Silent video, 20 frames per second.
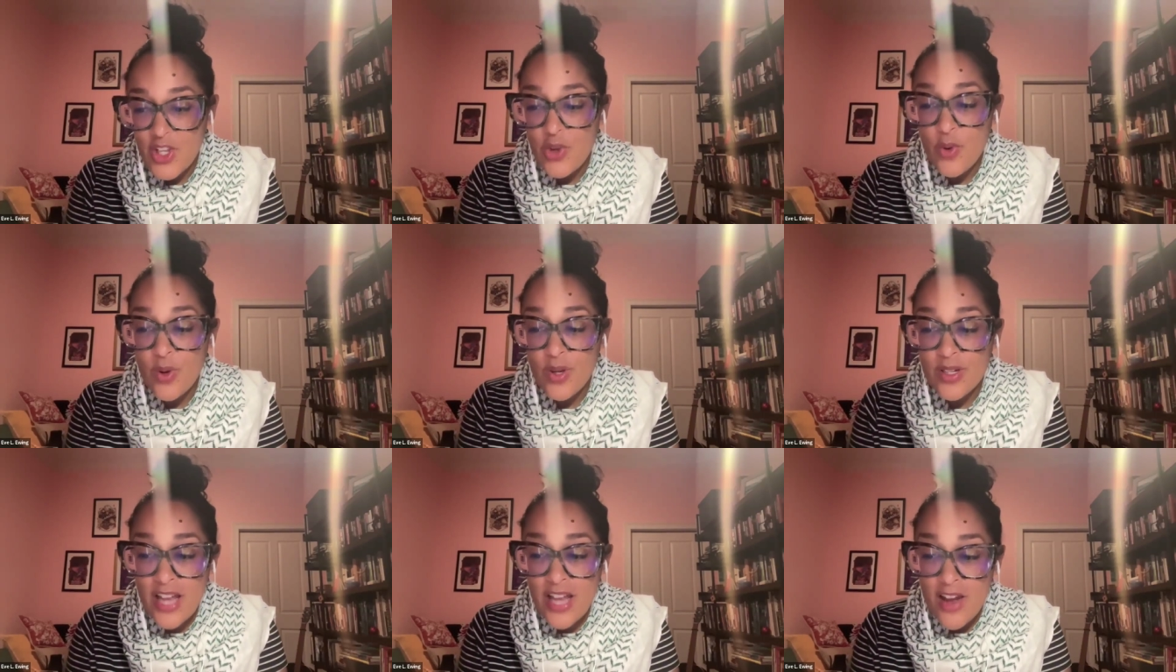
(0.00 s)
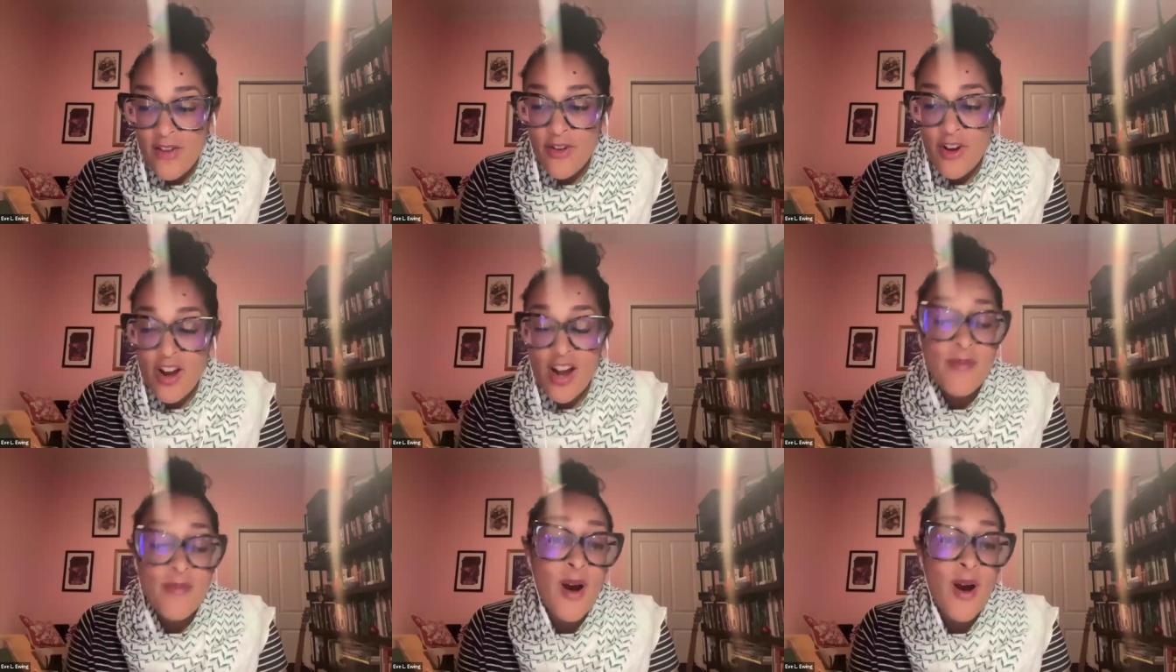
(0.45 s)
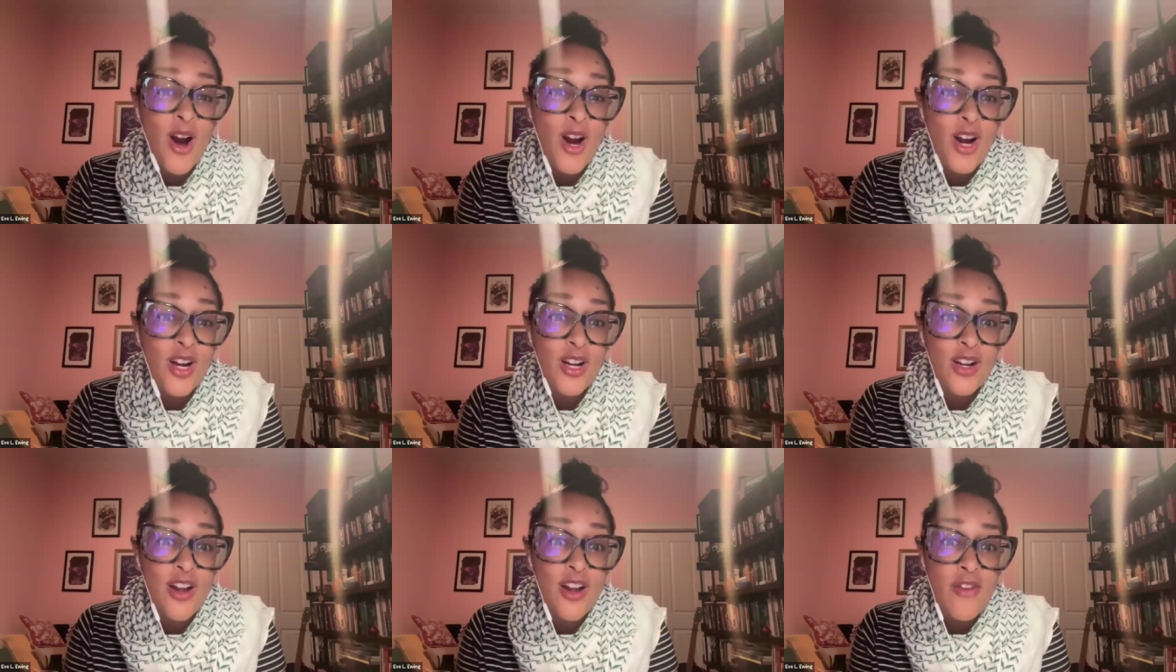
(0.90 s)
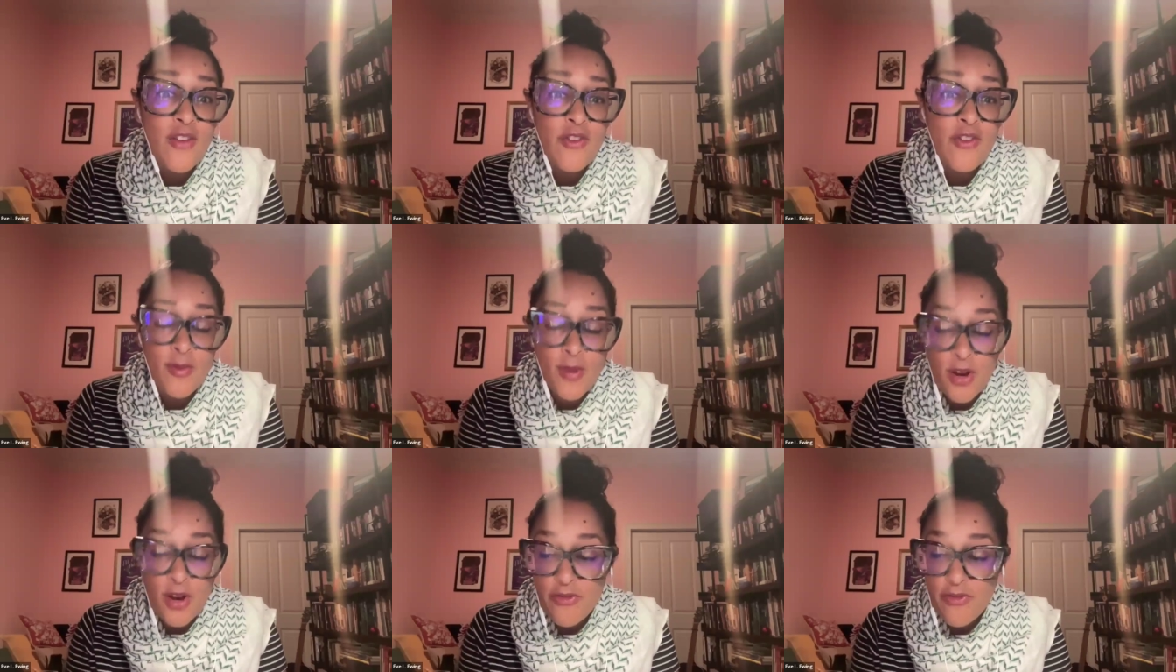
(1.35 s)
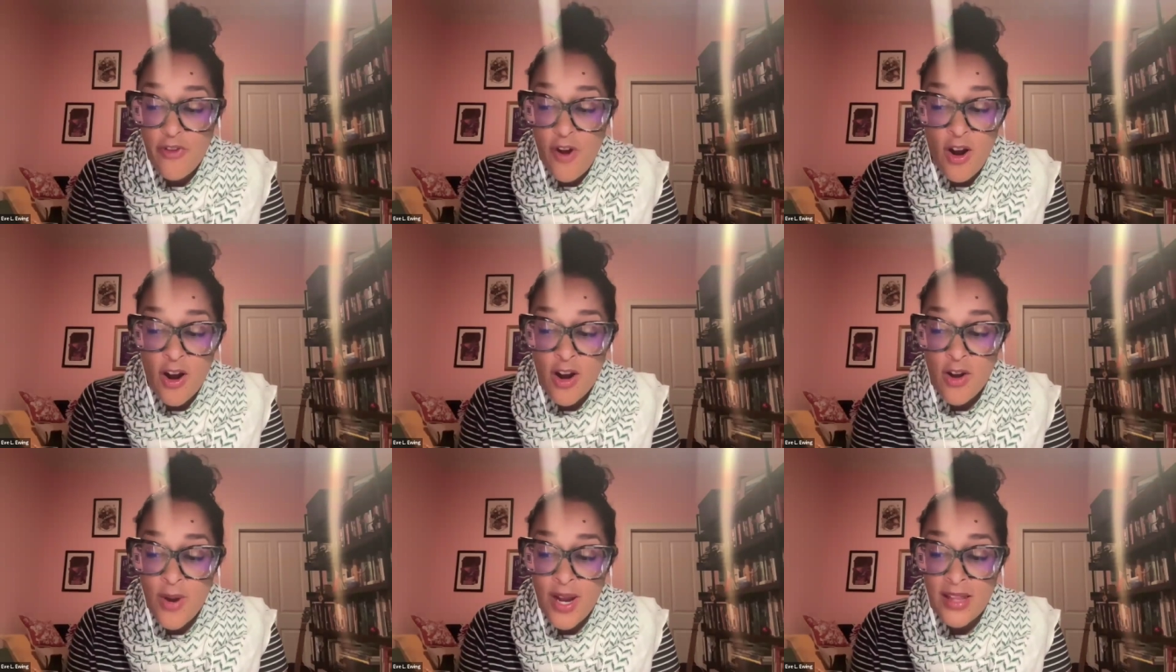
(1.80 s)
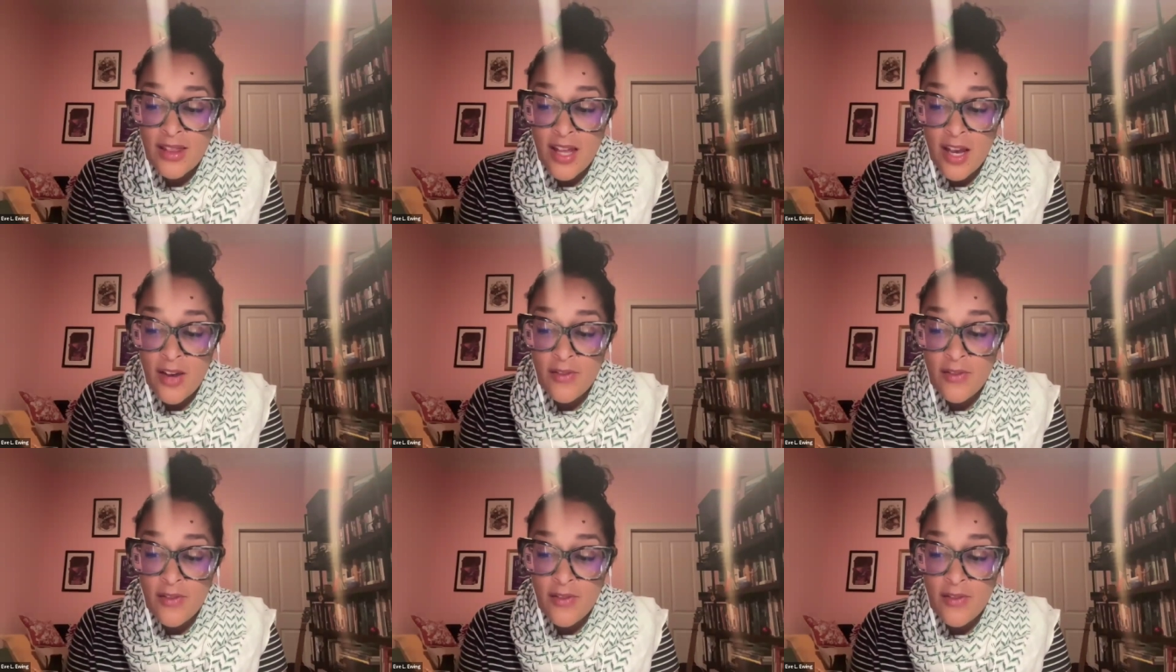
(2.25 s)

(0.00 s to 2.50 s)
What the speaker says: You are never apart from your faraway